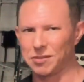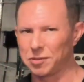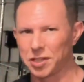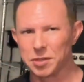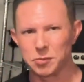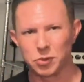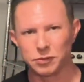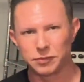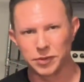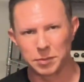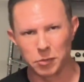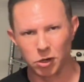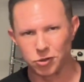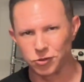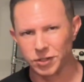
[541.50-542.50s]
really move the
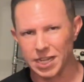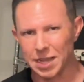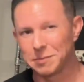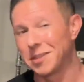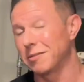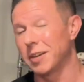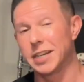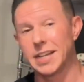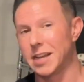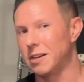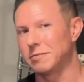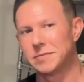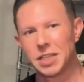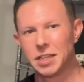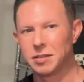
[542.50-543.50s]
Marshall cabinet right
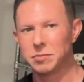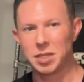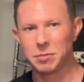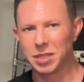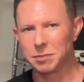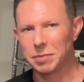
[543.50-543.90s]
now. It'd be a big